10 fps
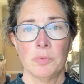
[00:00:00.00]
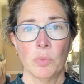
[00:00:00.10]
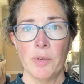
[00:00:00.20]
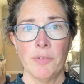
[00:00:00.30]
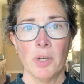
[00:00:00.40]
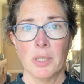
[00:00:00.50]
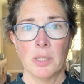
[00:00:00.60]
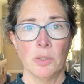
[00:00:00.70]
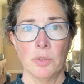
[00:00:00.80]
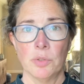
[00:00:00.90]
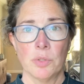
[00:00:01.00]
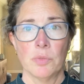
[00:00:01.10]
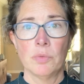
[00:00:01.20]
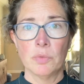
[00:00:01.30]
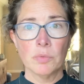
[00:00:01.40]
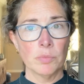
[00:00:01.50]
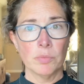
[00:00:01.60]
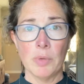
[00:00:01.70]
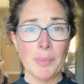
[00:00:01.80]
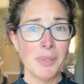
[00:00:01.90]
What have you got to lose?
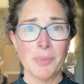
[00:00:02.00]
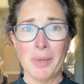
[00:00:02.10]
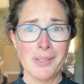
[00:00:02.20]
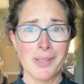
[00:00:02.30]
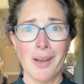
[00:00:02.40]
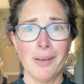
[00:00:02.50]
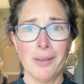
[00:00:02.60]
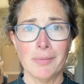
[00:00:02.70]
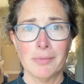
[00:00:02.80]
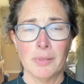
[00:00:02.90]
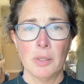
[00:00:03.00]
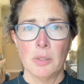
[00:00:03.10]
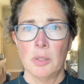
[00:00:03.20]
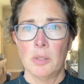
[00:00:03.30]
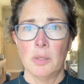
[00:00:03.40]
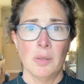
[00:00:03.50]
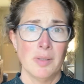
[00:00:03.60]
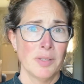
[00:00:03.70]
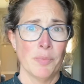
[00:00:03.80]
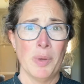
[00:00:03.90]
Maybe some anxiety
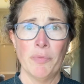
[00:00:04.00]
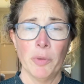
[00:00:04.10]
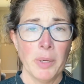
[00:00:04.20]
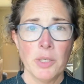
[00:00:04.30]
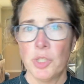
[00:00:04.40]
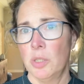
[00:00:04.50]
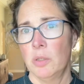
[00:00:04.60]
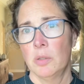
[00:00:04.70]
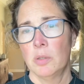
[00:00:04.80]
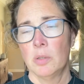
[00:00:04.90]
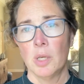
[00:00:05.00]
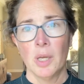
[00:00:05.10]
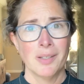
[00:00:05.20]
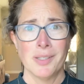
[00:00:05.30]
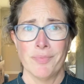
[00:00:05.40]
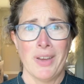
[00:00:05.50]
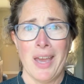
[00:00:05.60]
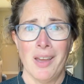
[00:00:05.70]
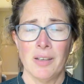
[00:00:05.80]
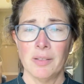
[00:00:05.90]
and some inflammation and some
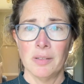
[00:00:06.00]
fat.